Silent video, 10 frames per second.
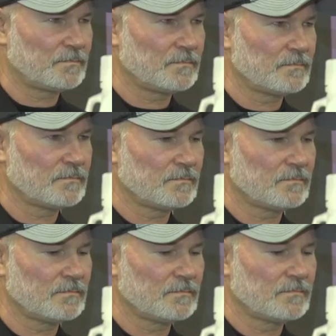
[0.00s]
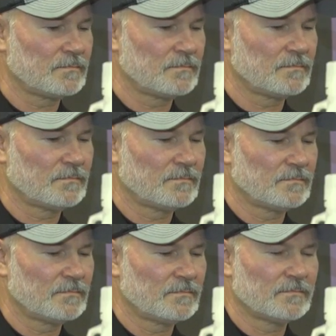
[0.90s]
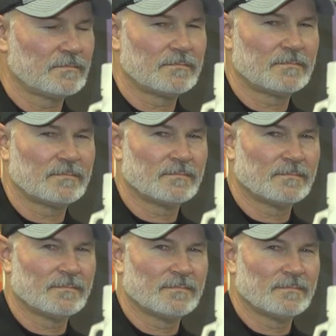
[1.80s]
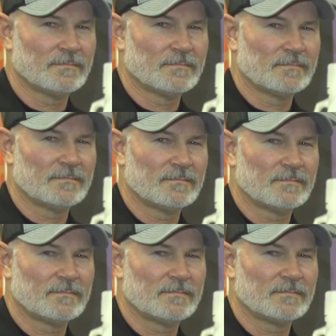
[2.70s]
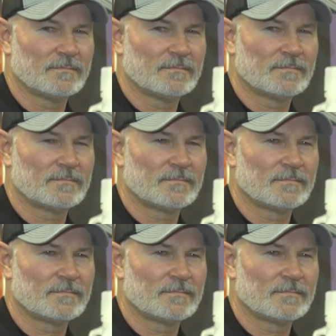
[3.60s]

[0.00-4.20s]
The person shown says nothing.